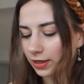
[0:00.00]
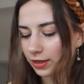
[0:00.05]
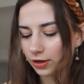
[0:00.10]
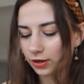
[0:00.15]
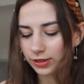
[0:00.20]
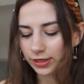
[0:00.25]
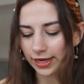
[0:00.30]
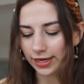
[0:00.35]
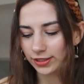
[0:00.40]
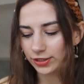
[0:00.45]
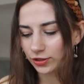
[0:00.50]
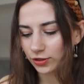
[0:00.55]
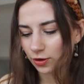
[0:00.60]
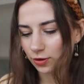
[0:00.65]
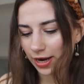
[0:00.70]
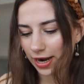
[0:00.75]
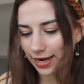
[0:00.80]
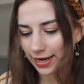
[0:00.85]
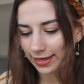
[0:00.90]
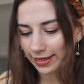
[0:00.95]
Okay,
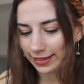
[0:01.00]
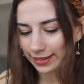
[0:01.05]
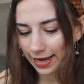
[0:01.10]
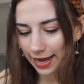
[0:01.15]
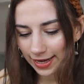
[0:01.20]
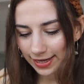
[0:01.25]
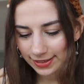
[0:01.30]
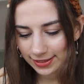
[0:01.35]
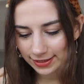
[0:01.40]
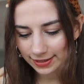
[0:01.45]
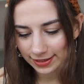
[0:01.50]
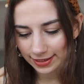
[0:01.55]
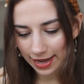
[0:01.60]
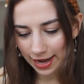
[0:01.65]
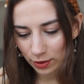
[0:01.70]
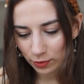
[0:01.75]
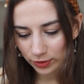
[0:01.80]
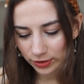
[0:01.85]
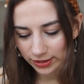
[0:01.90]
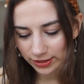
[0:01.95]
so I guess
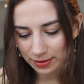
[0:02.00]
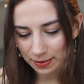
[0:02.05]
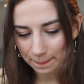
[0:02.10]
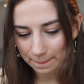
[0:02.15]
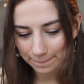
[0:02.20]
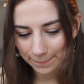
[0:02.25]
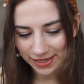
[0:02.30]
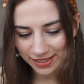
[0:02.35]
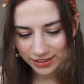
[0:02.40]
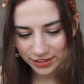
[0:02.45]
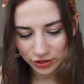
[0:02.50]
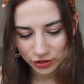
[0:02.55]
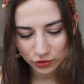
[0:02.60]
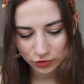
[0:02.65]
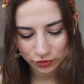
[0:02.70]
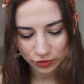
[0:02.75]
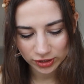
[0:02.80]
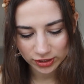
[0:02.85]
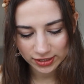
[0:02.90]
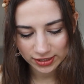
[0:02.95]
that was the message
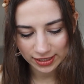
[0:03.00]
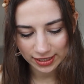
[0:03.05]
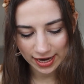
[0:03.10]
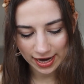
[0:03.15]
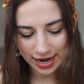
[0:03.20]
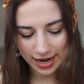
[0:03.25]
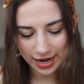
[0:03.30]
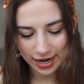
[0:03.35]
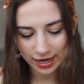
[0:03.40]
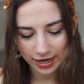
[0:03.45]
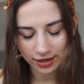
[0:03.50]
for today.